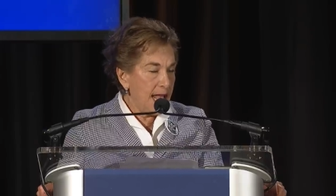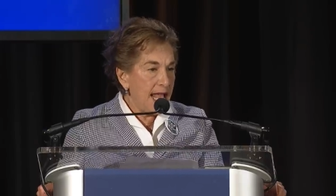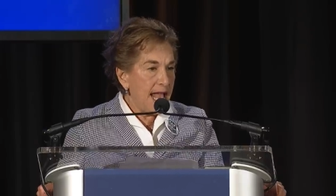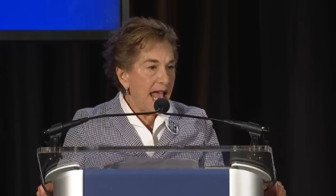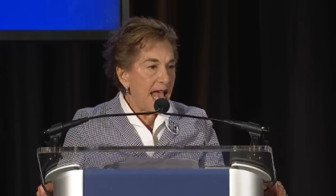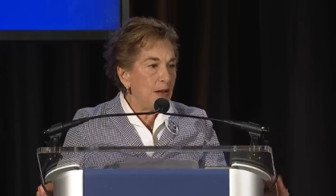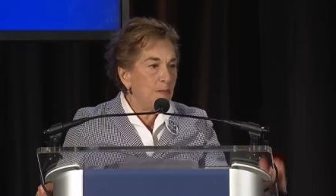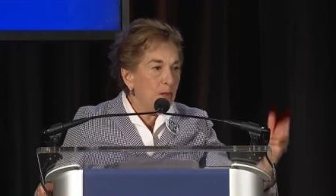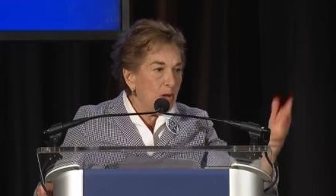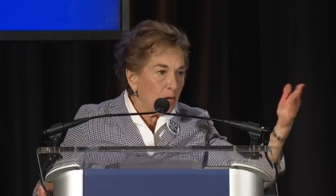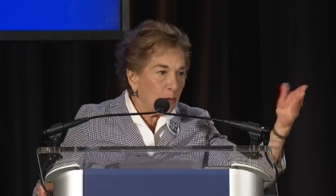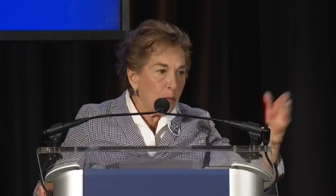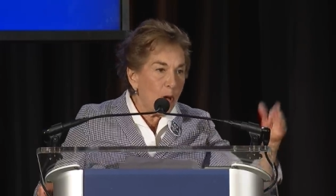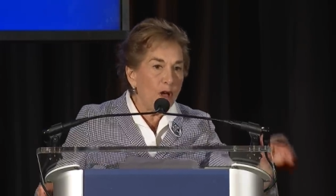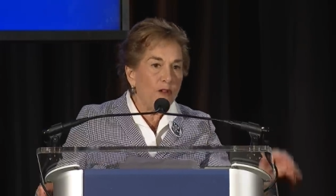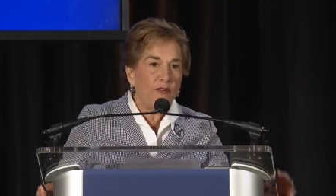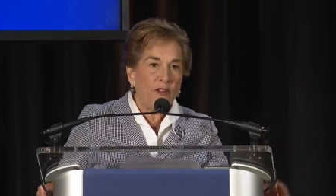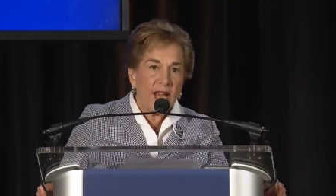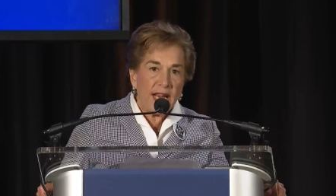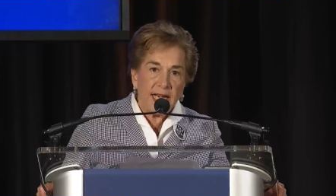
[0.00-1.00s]
And Mick
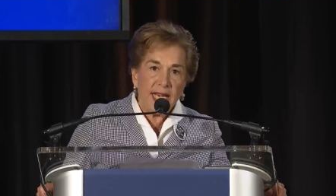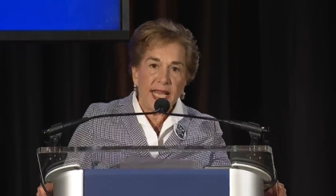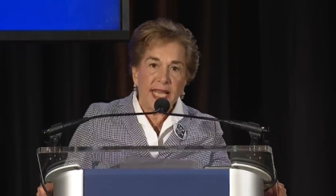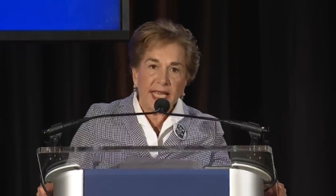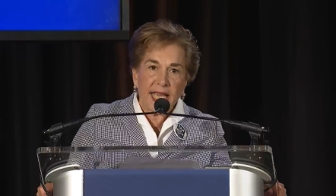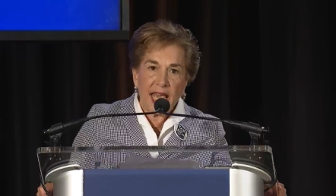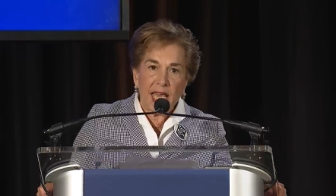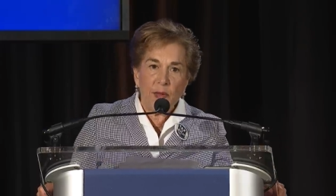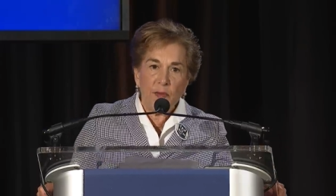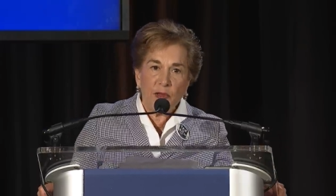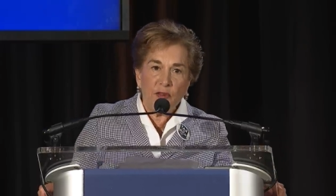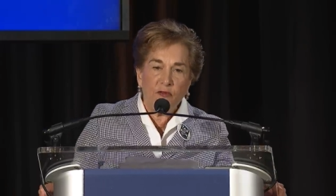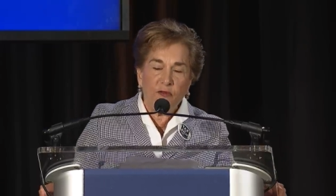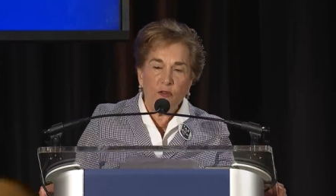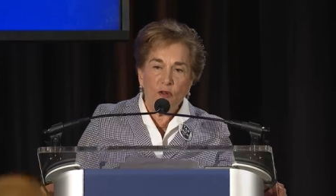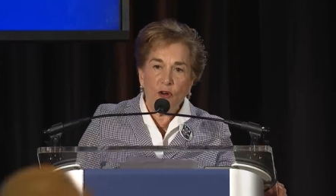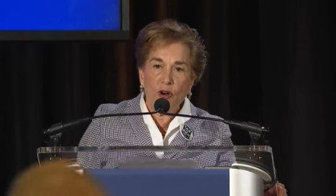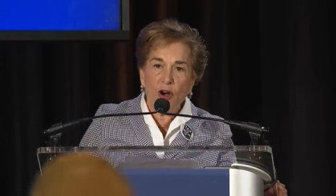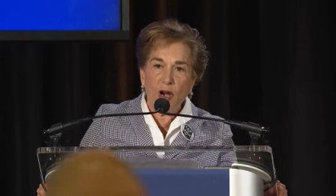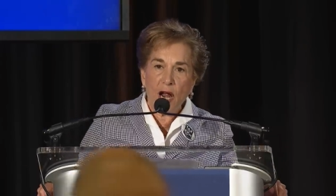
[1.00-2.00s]
Mulvaney came
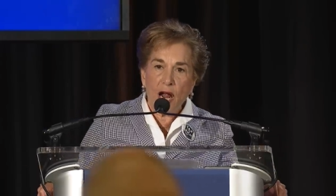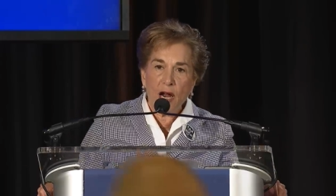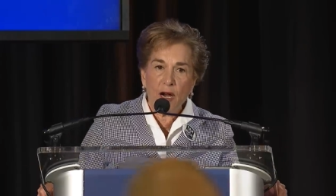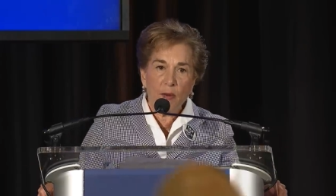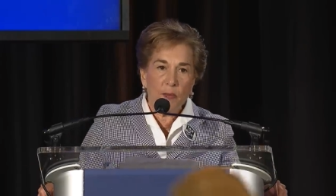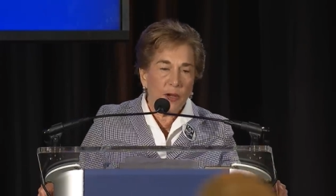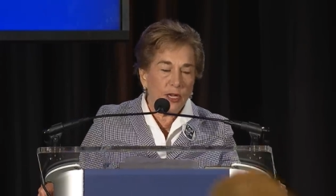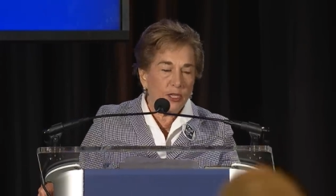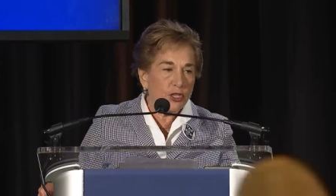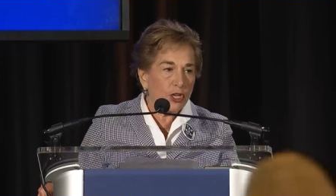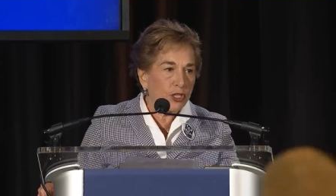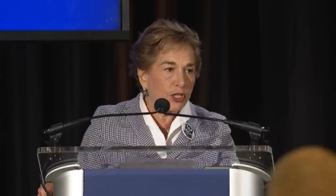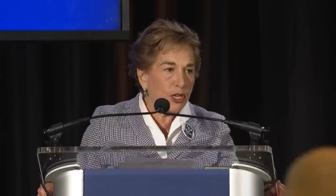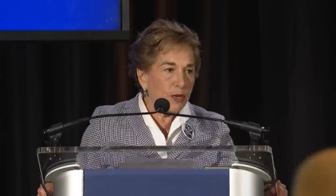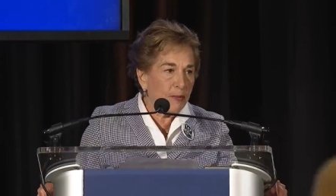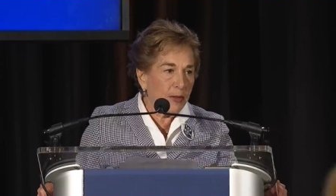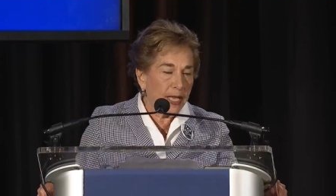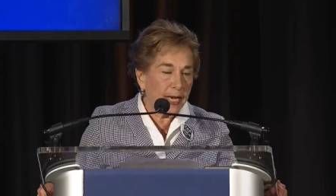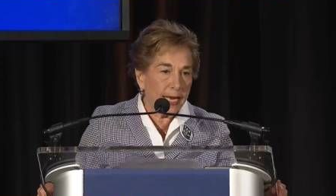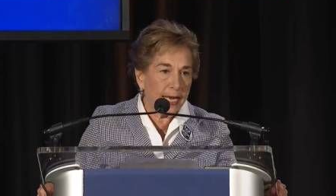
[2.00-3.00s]
before our budget
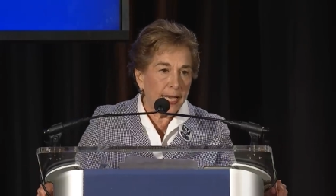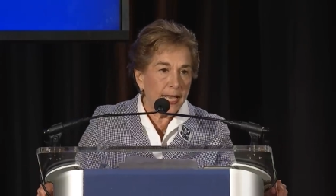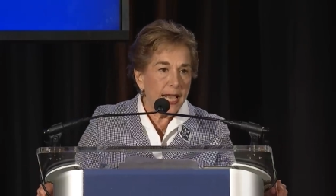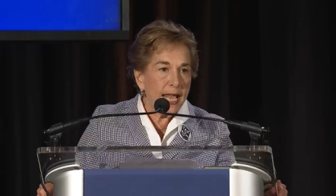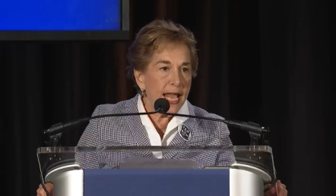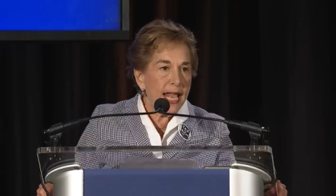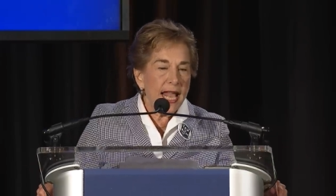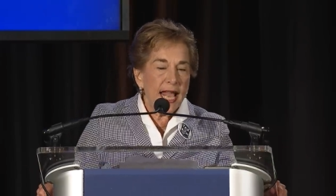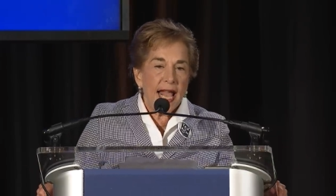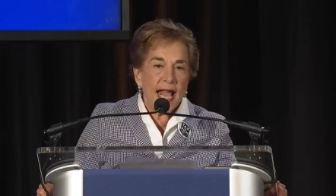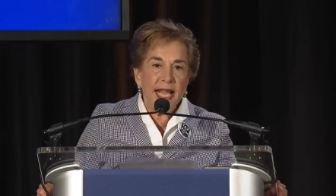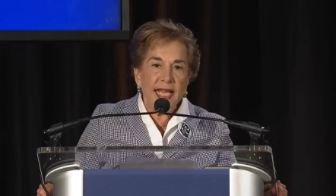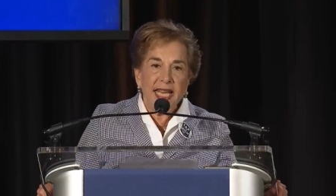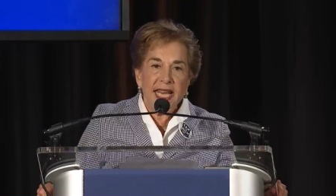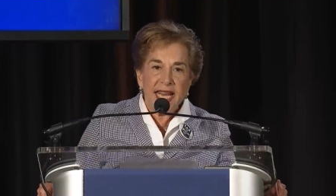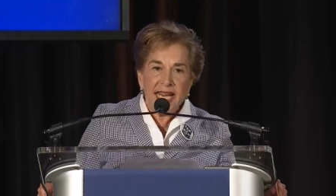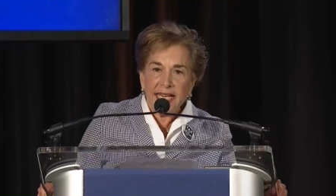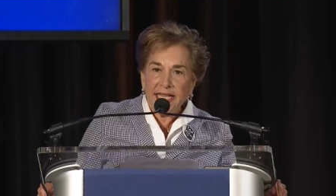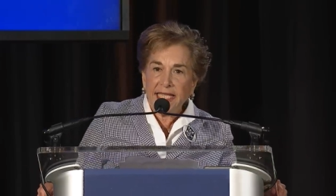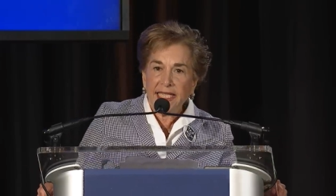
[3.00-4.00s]
committee, and
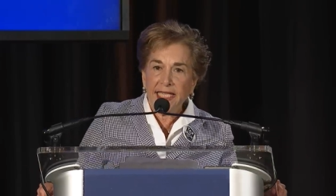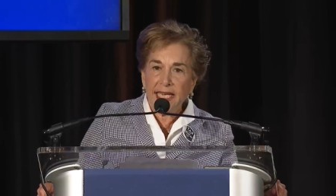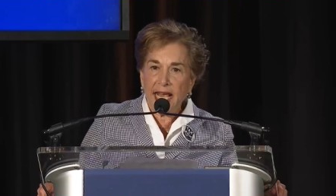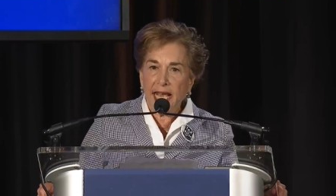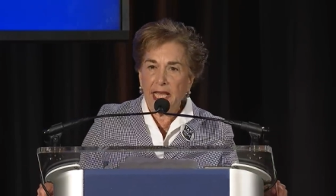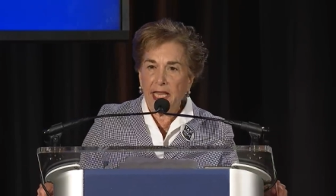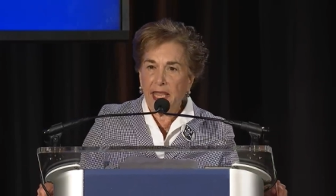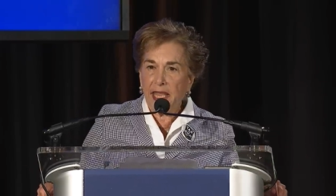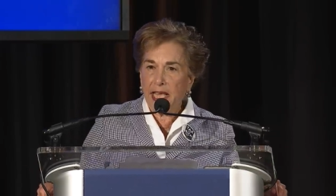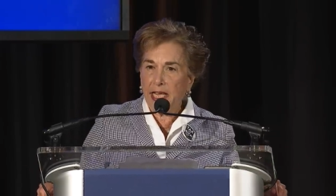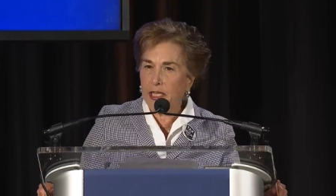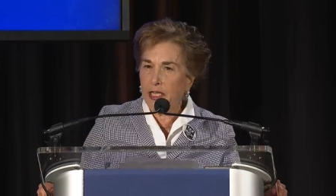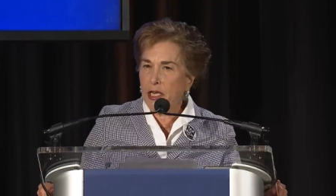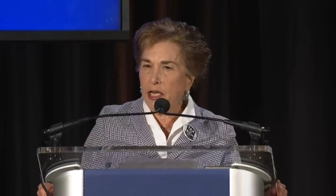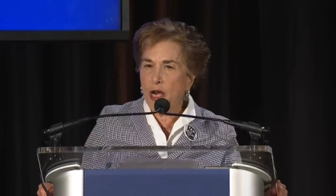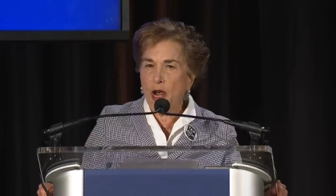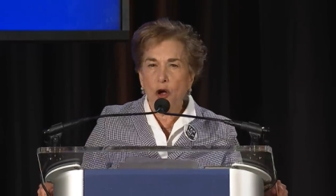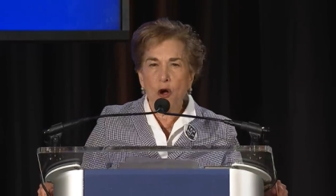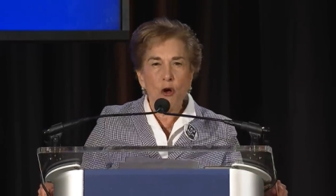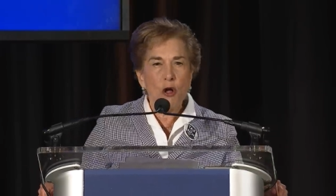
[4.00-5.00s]
he said that, you
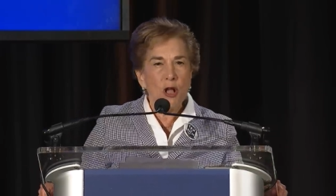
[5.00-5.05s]
know,